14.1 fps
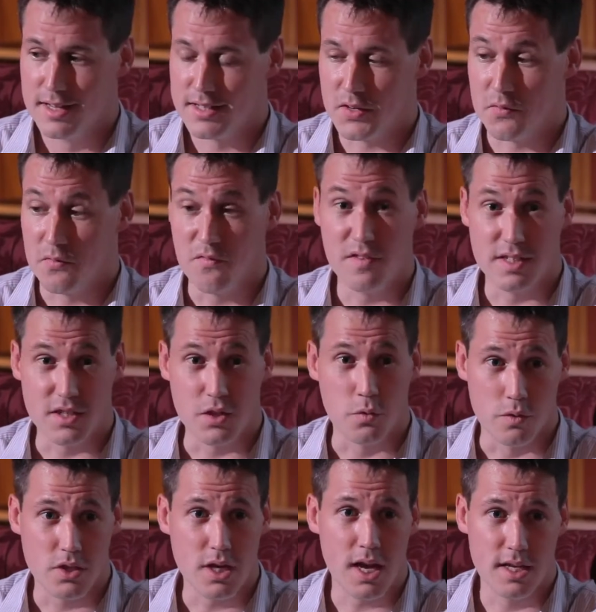different physical
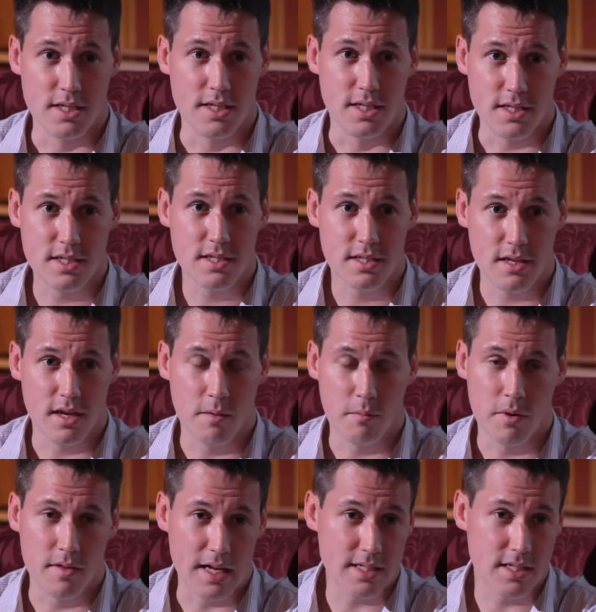challenges, um,
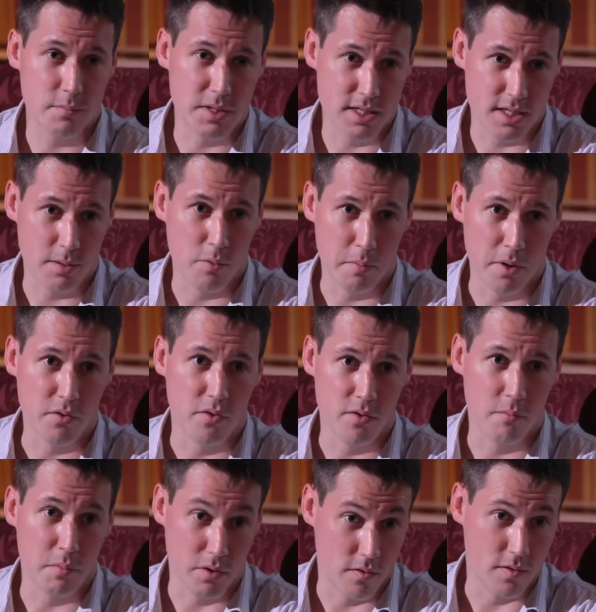and that's going to be the same on both
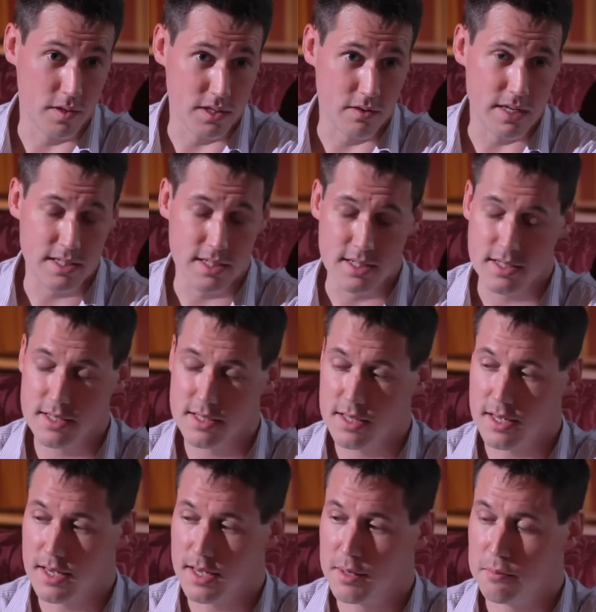of, both of these races.
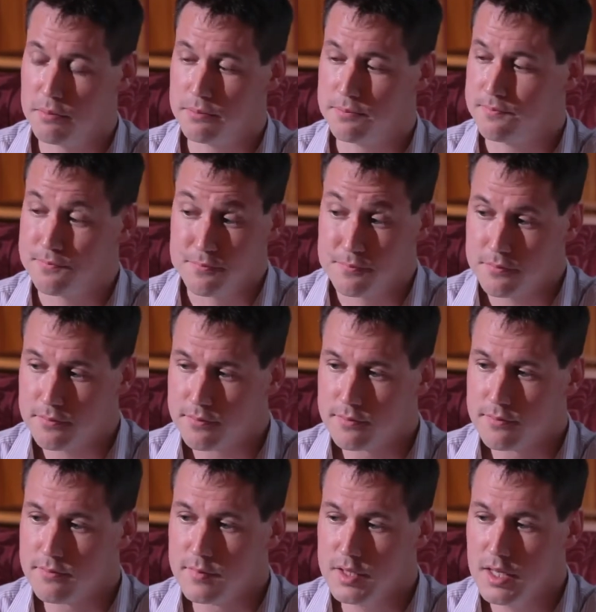Um,
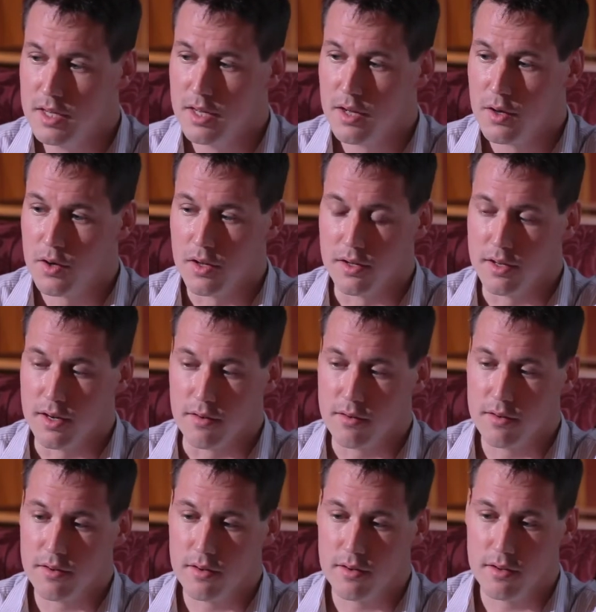you know,
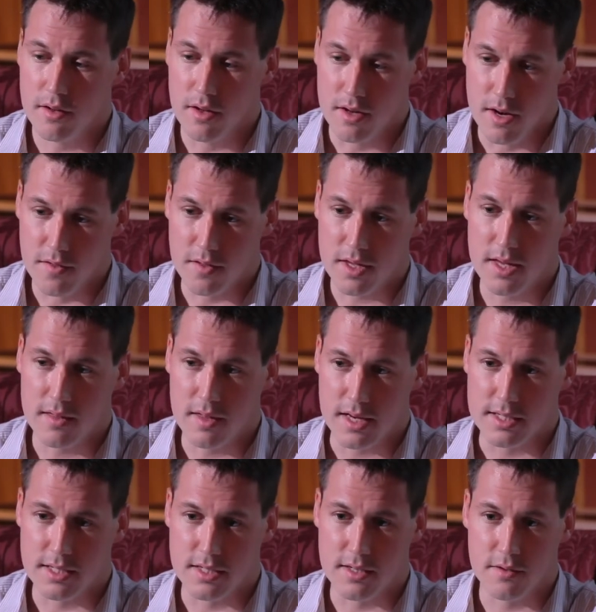another key thing
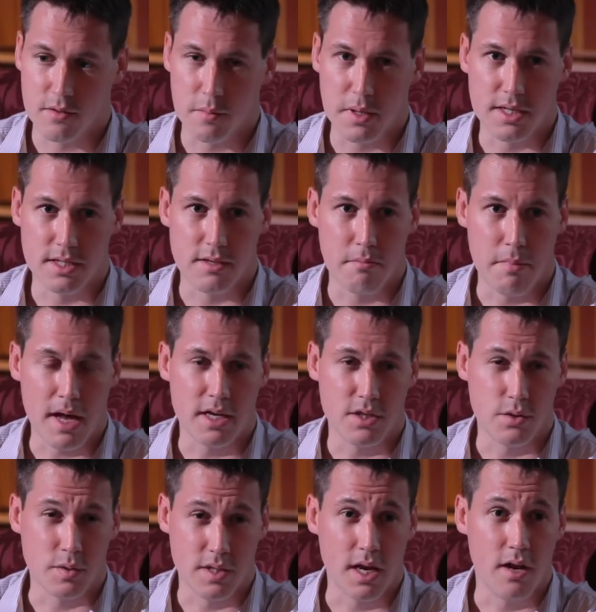is just the ability to manage
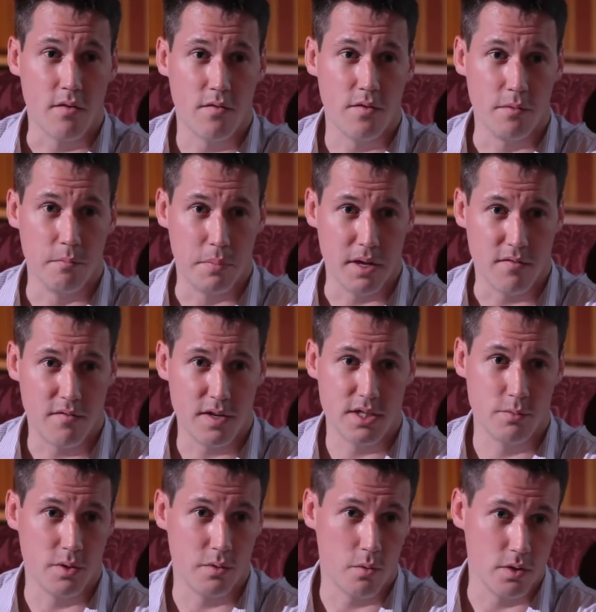yourself and be
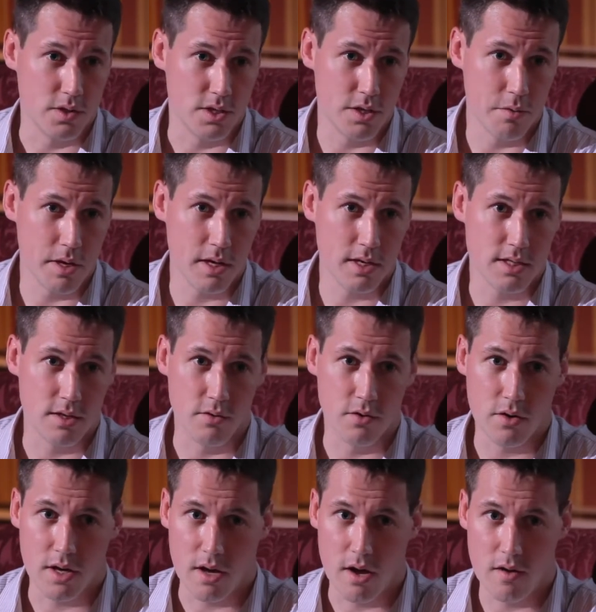efficient with what you're doing. So
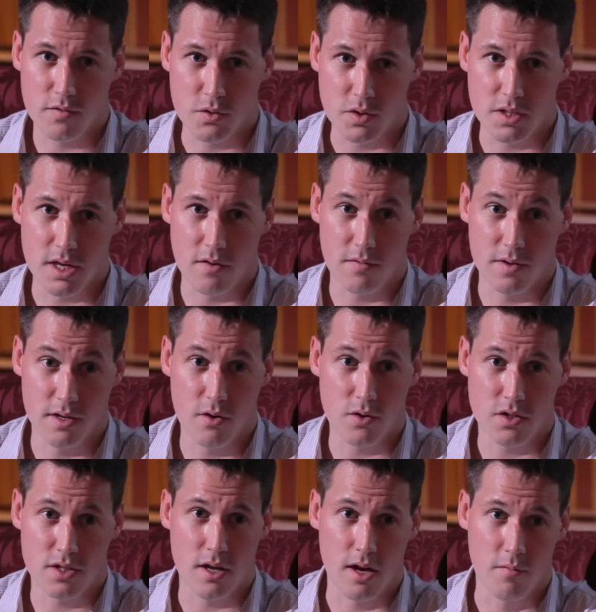looking after yourself in
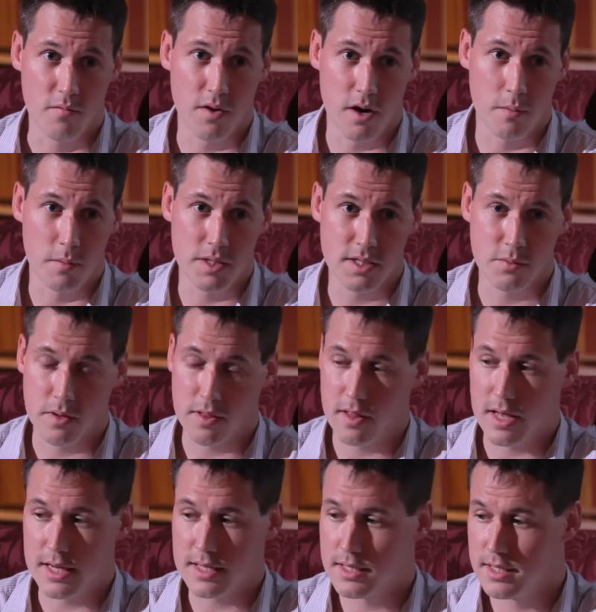hostile environments, whether
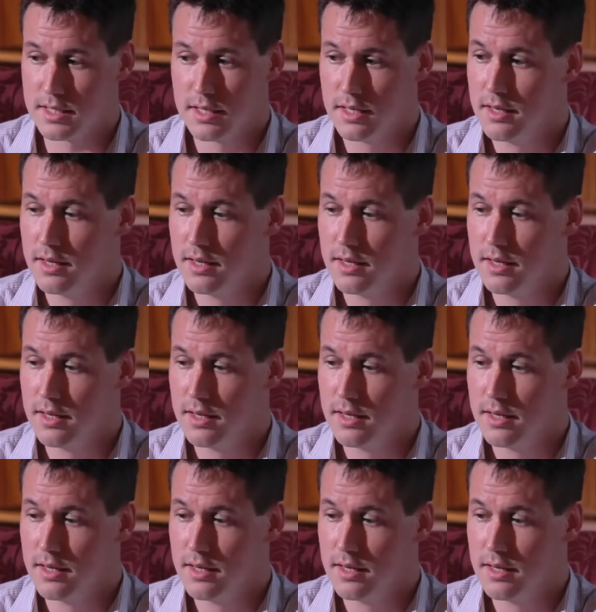that's